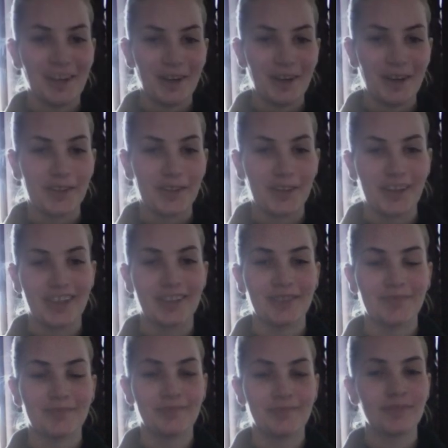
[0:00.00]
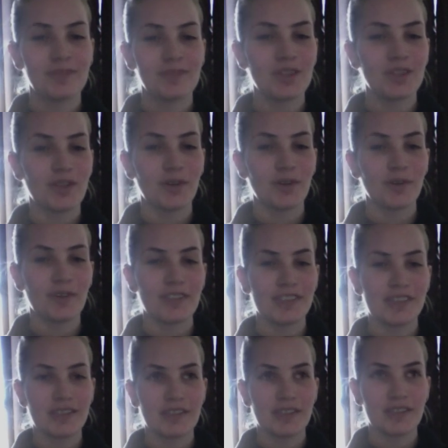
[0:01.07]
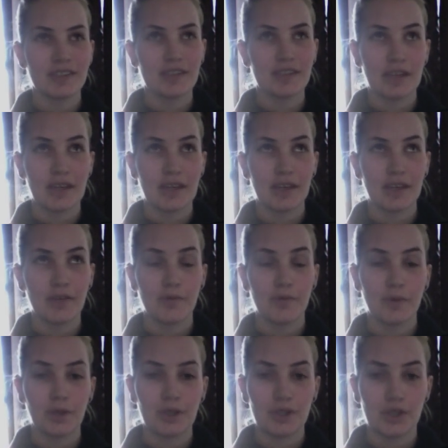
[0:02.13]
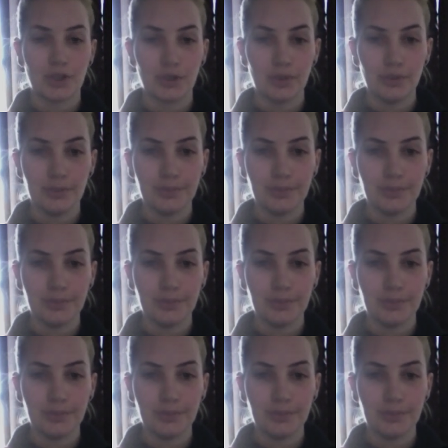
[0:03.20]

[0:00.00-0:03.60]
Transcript: Okay, so this is day 42.